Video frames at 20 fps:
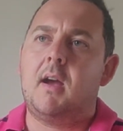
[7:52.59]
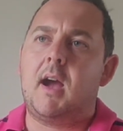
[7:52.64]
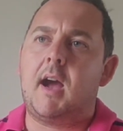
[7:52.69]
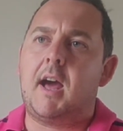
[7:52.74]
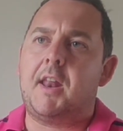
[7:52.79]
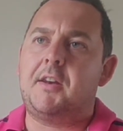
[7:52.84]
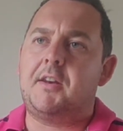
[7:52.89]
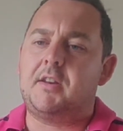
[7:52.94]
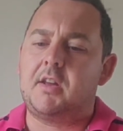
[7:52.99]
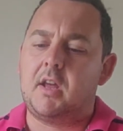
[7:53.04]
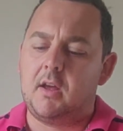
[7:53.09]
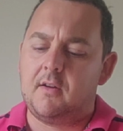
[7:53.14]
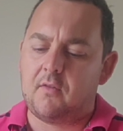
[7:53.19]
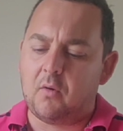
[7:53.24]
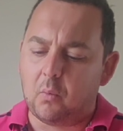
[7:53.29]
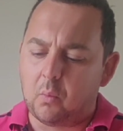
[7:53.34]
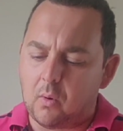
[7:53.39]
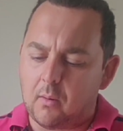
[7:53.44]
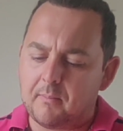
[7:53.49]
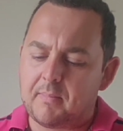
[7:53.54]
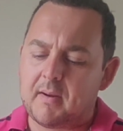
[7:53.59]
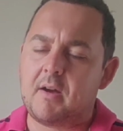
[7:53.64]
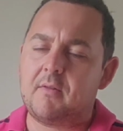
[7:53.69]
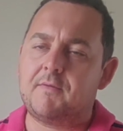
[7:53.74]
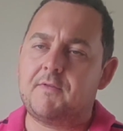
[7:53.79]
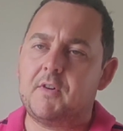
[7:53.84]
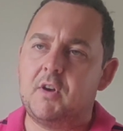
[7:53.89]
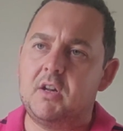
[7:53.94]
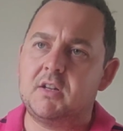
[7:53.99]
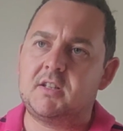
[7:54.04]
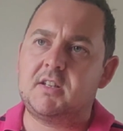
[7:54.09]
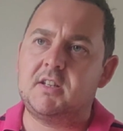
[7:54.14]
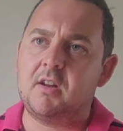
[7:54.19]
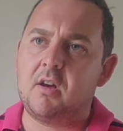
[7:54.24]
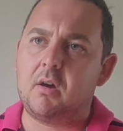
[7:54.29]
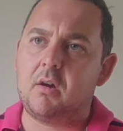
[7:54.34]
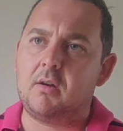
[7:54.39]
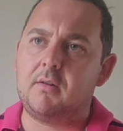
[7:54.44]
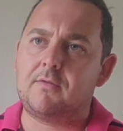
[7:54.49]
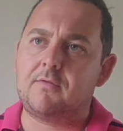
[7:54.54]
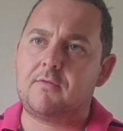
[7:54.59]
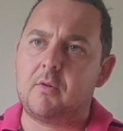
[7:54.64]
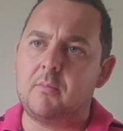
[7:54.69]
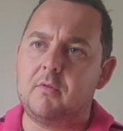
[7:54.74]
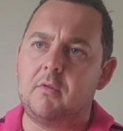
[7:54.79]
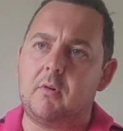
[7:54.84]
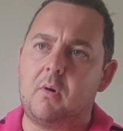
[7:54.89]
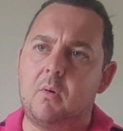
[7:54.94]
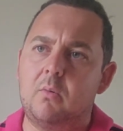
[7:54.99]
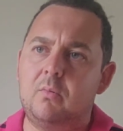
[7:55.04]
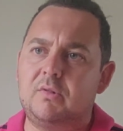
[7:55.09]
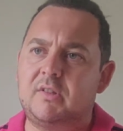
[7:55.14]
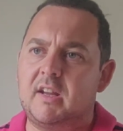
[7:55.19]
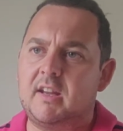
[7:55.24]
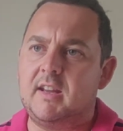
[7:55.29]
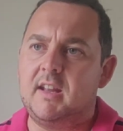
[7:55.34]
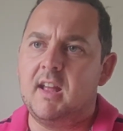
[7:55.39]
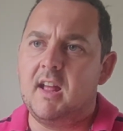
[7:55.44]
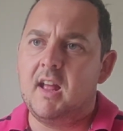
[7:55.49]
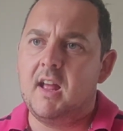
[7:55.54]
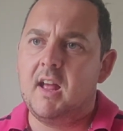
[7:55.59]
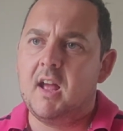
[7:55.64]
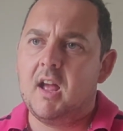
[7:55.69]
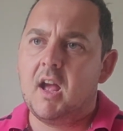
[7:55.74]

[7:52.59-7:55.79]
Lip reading: And for £1.39 from your Aldi,